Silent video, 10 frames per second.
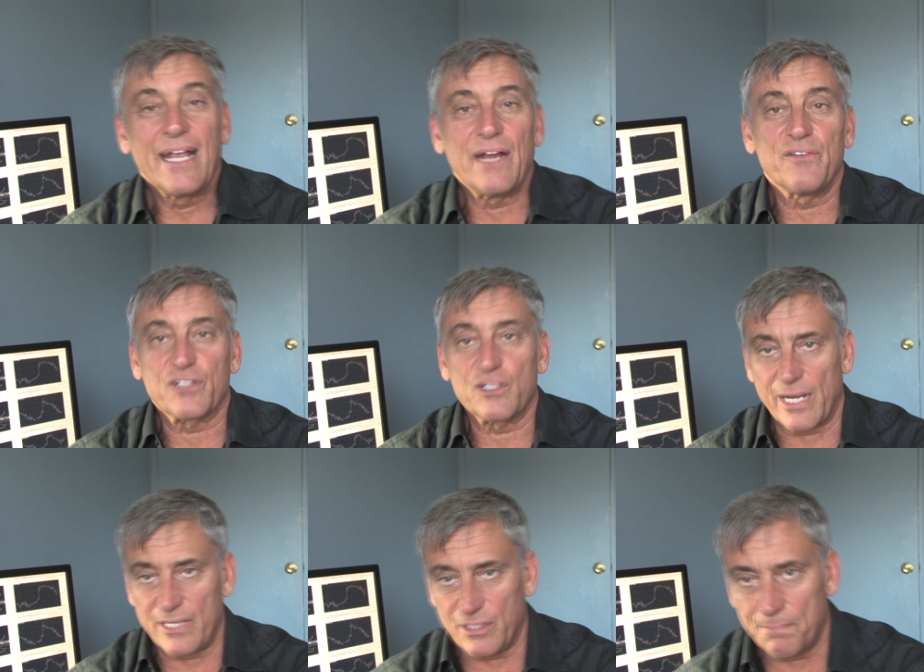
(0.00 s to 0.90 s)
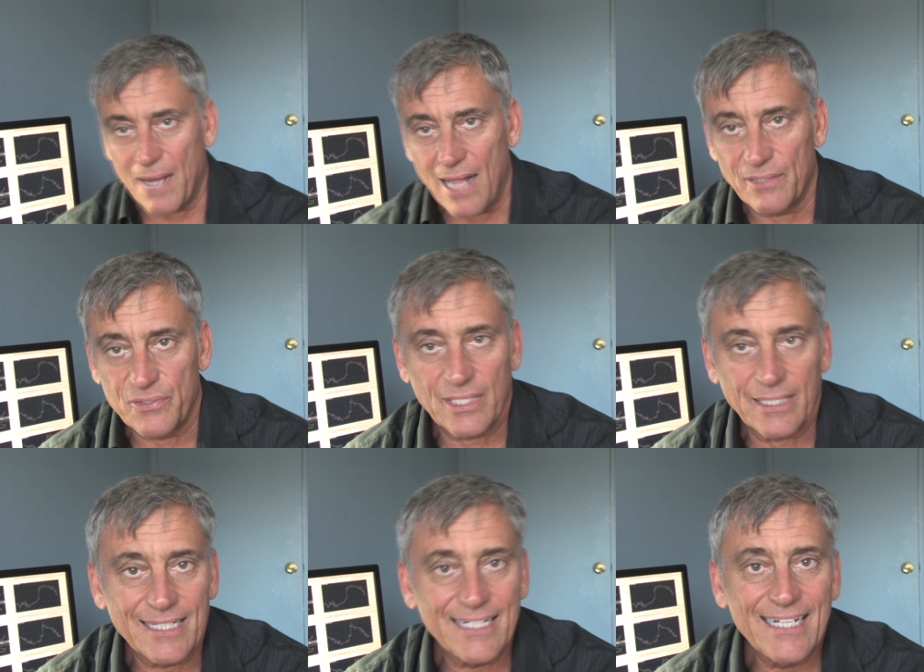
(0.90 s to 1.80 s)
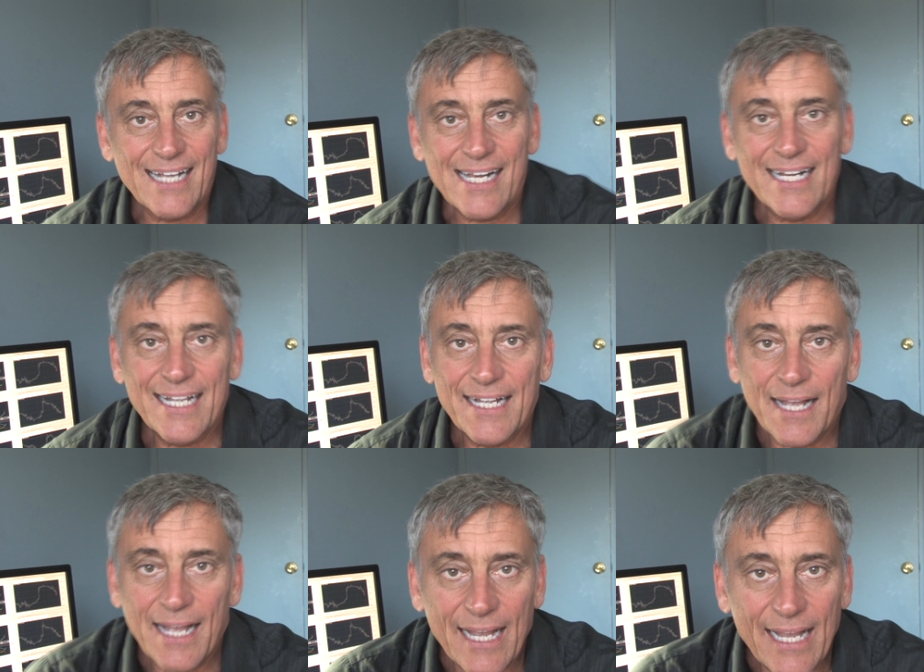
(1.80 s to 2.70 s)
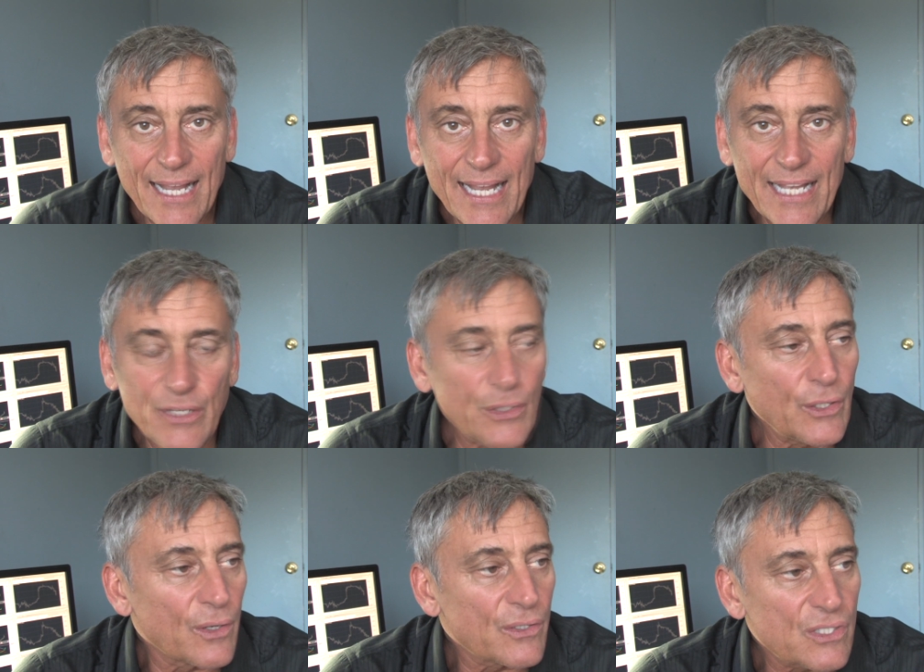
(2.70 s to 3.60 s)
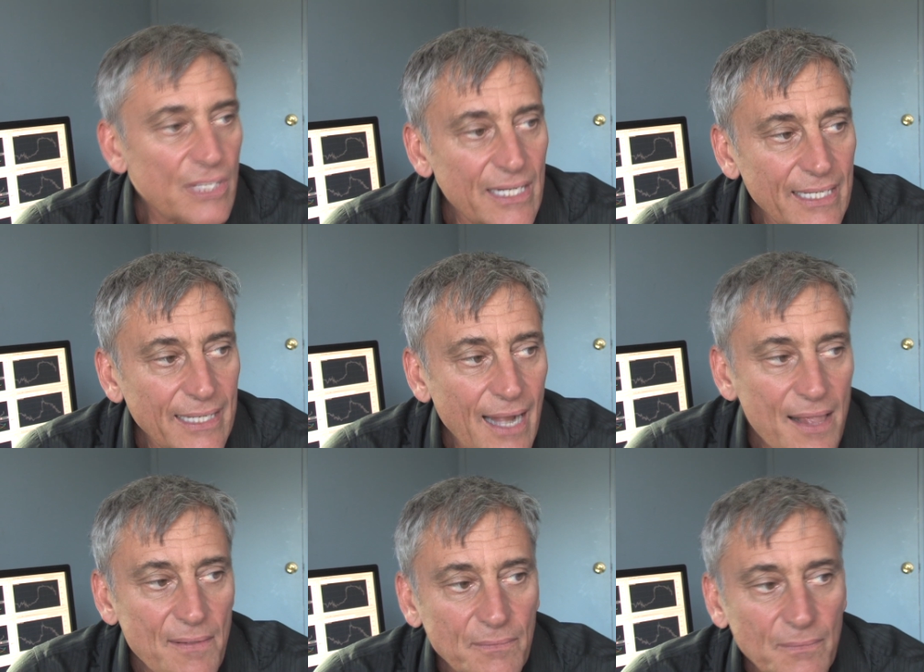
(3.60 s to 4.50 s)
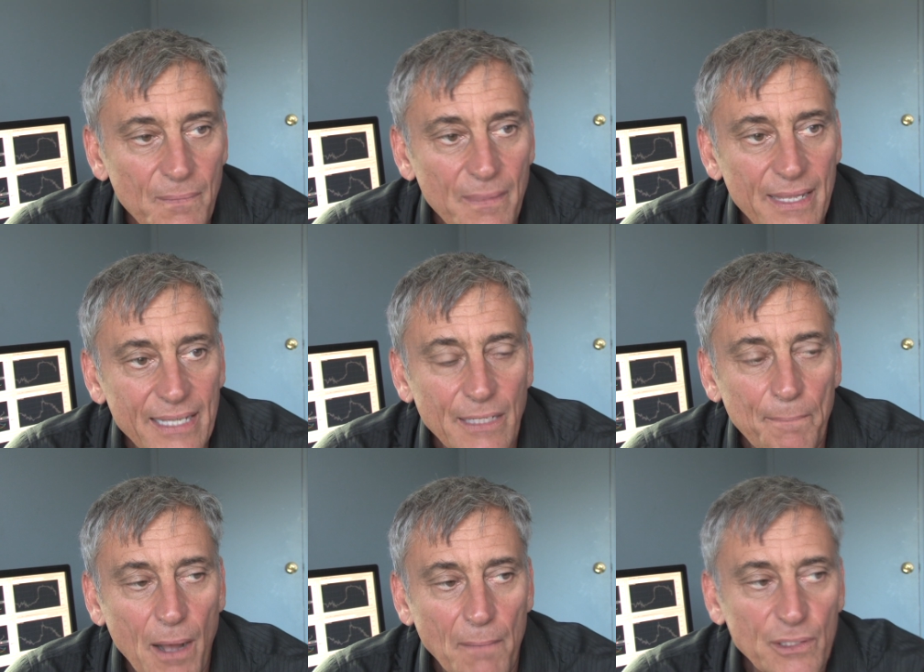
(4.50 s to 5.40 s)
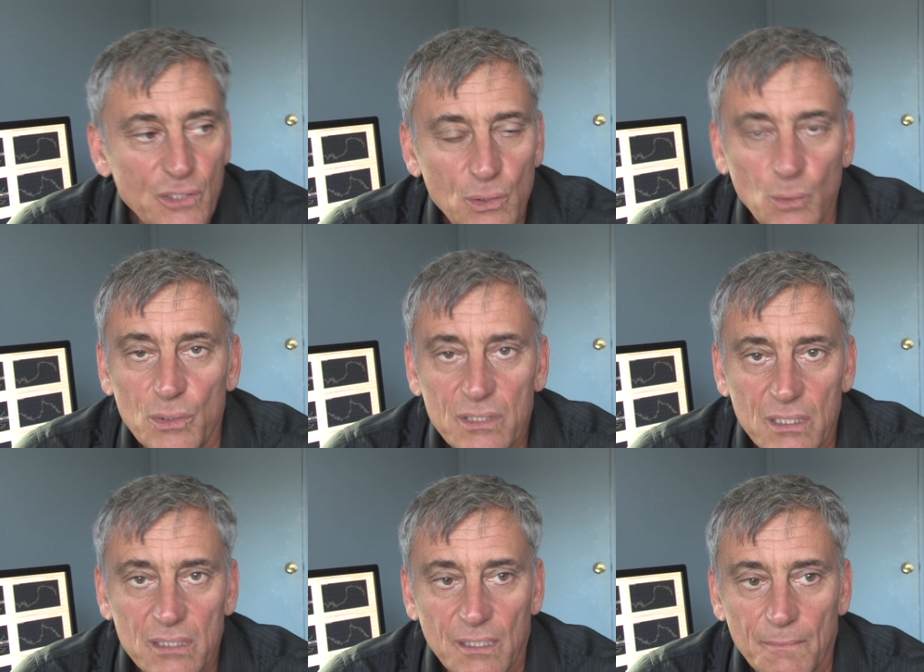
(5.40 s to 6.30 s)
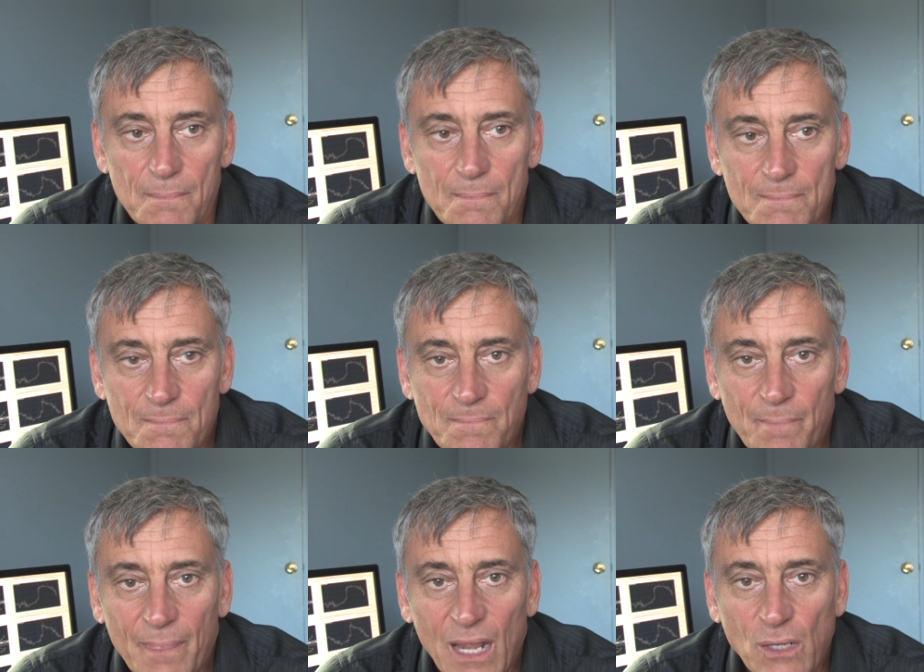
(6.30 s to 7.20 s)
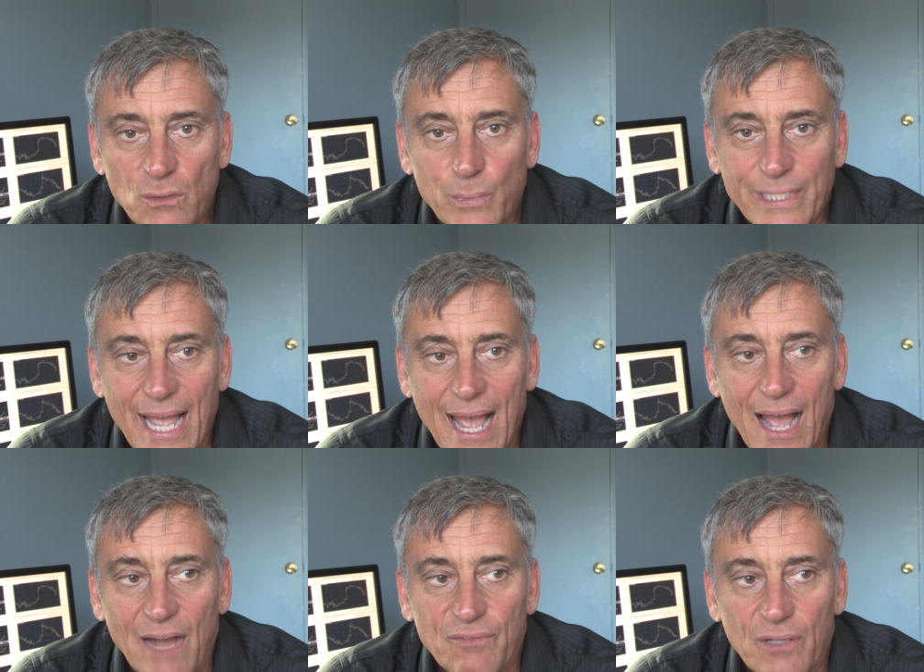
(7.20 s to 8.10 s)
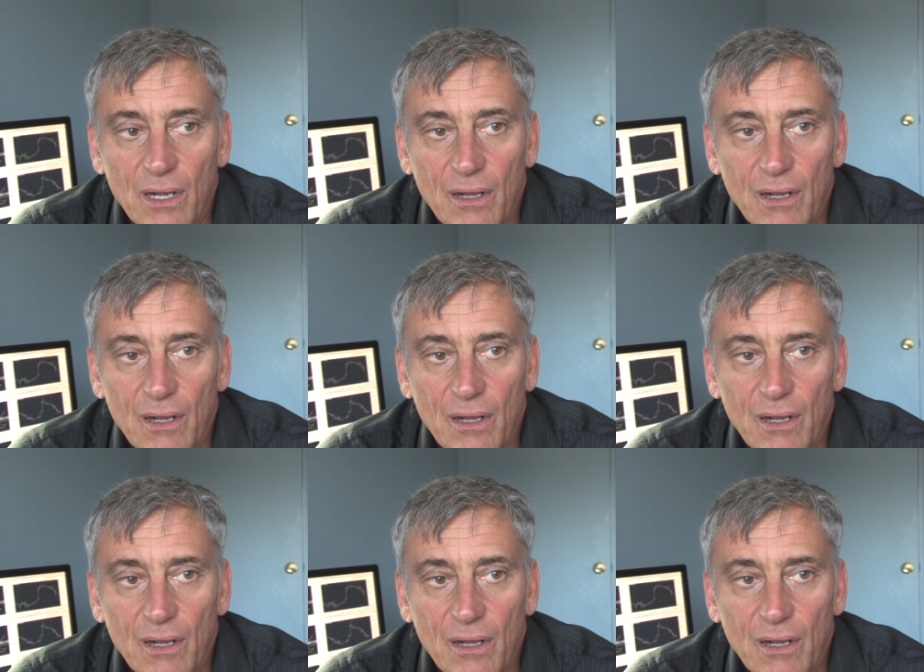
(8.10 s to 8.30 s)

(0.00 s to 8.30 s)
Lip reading: Here's a crazy policy. In New York City, in the public school system, we have